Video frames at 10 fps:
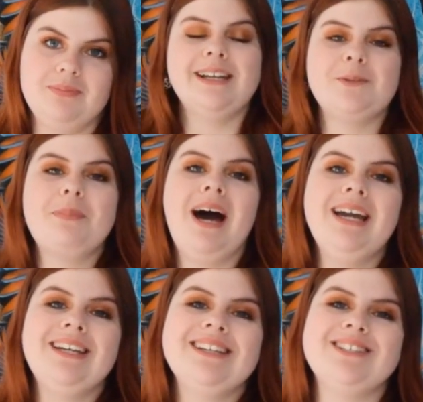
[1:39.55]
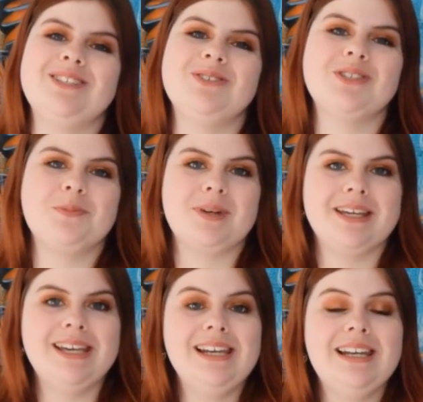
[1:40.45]
And pine is used to bring
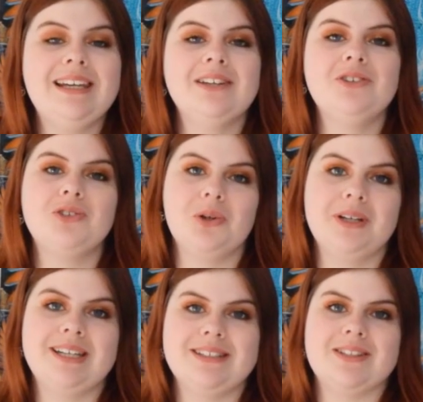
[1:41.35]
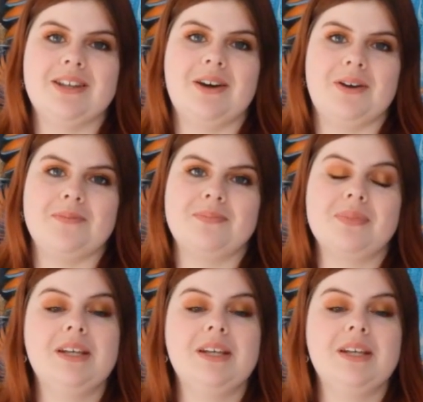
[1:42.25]
healing and joy into the home,